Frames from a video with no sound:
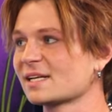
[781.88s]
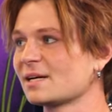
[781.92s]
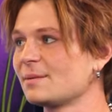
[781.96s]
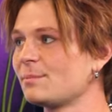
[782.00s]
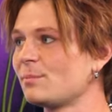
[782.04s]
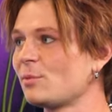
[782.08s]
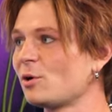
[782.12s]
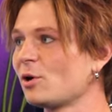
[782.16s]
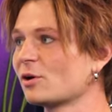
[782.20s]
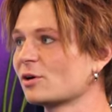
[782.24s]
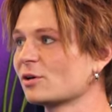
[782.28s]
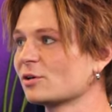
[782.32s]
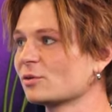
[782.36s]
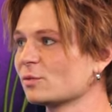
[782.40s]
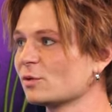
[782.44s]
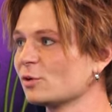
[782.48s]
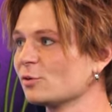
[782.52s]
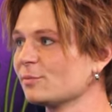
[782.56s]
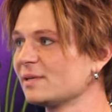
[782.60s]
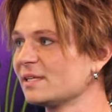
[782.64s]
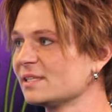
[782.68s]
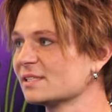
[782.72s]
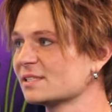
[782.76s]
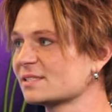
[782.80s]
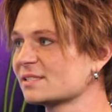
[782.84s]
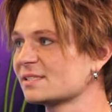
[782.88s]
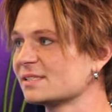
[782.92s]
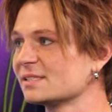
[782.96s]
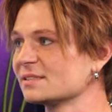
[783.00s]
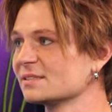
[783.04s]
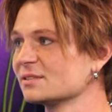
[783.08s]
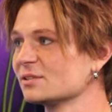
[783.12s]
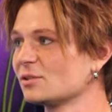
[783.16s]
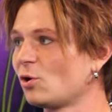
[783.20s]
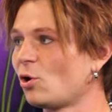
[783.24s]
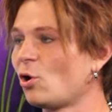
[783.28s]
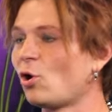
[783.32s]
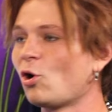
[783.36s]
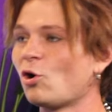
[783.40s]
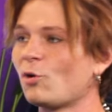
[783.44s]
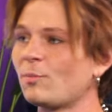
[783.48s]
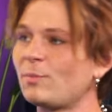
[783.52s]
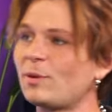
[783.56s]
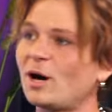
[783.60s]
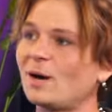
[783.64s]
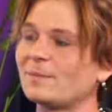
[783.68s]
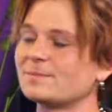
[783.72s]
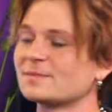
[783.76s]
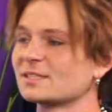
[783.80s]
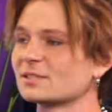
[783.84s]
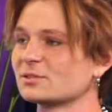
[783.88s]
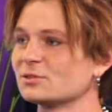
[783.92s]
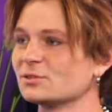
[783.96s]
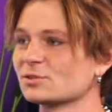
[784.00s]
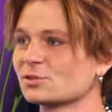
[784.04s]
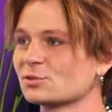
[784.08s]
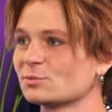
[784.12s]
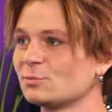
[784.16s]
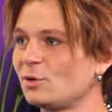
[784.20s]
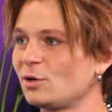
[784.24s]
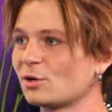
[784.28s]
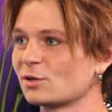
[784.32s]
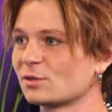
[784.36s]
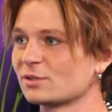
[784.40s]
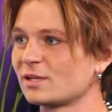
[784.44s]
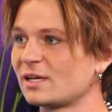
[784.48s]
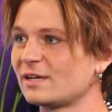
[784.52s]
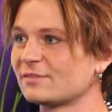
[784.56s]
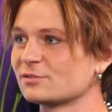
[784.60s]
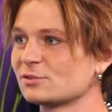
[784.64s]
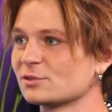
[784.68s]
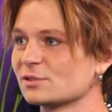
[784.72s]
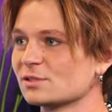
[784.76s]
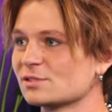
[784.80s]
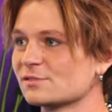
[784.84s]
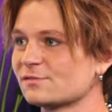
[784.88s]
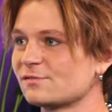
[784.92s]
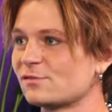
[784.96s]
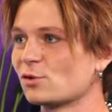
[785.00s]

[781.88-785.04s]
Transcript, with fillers: like a modern wheelbase that all popsicles are modeled after, is